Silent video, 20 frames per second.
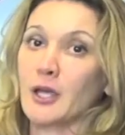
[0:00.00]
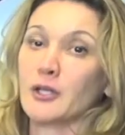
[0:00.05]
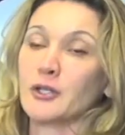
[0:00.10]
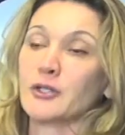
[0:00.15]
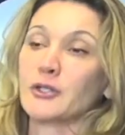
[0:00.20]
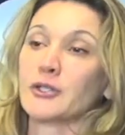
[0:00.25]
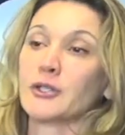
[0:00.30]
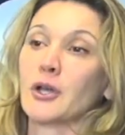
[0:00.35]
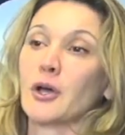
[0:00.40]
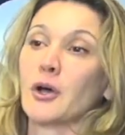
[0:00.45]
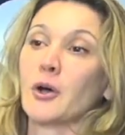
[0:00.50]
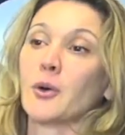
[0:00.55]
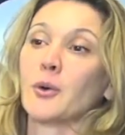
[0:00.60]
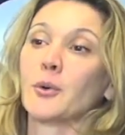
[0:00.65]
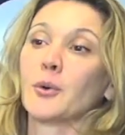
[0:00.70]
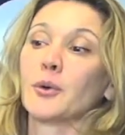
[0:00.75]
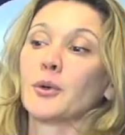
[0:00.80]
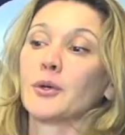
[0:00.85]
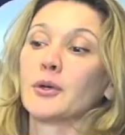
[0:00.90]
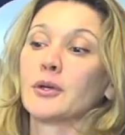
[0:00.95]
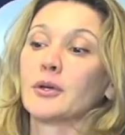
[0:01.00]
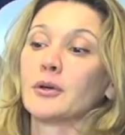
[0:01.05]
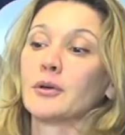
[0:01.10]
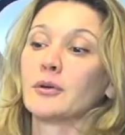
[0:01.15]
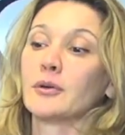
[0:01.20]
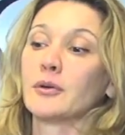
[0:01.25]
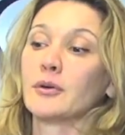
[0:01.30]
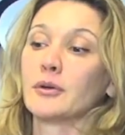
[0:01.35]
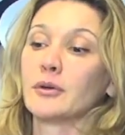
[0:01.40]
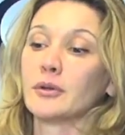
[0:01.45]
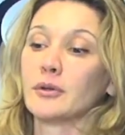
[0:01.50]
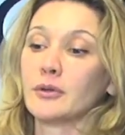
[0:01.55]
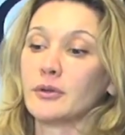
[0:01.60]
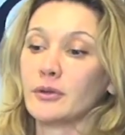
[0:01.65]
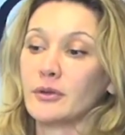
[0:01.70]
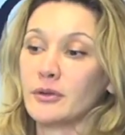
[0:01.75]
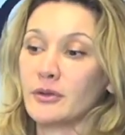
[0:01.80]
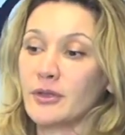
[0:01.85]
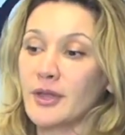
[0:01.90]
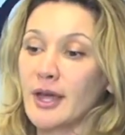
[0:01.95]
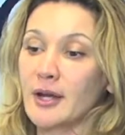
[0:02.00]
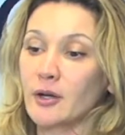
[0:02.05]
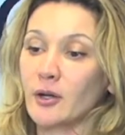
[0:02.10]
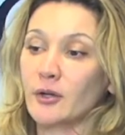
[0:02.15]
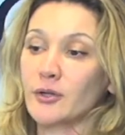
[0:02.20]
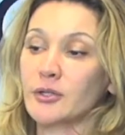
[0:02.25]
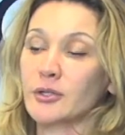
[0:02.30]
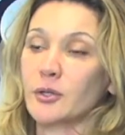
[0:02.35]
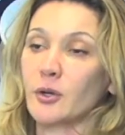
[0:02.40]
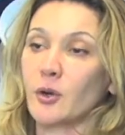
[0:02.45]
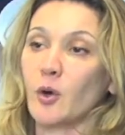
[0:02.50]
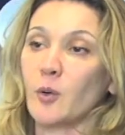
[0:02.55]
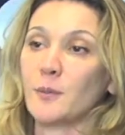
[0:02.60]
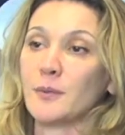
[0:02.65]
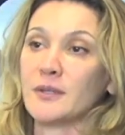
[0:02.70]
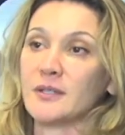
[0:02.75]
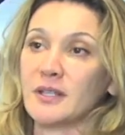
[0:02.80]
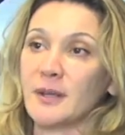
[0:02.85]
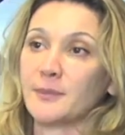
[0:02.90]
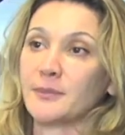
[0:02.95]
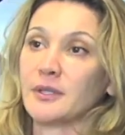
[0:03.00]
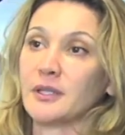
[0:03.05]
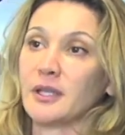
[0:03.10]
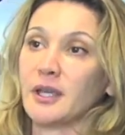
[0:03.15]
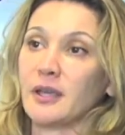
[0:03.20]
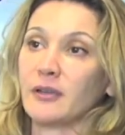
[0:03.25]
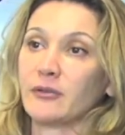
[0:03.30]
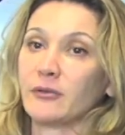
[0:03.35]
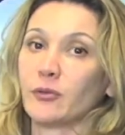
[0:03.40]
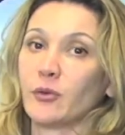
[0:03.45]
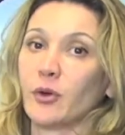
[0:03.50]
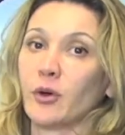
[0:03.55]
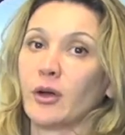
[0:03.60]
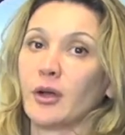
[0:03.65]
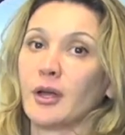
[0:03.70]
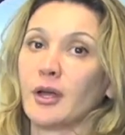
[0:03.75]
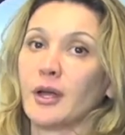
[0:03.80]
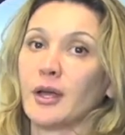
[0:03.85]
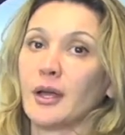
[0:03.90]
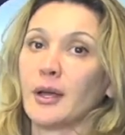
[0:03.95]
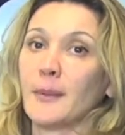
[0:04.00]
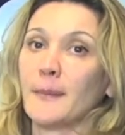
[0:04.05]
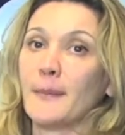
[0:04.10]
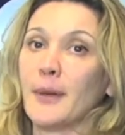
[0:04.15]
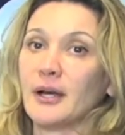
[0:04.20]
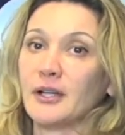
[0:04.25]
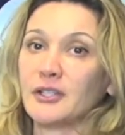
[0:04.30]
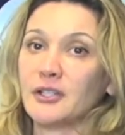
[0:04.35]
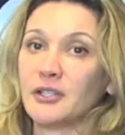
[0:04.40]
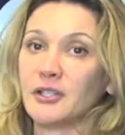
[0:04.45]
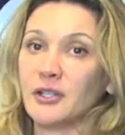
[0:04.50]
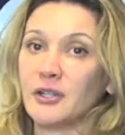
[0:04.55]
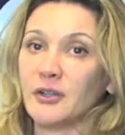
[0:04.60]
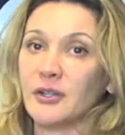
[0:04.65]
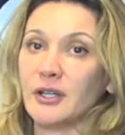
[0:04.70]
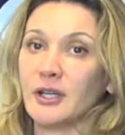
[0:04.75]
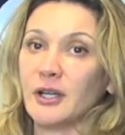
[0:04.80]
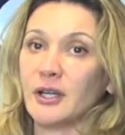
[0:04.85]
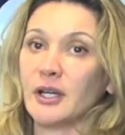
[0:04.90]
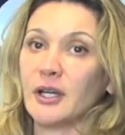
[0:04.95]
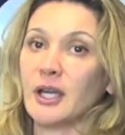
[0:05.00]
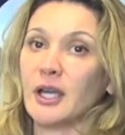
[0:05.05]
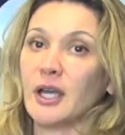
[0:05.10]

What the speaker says: So that also opens up the gate for bacteria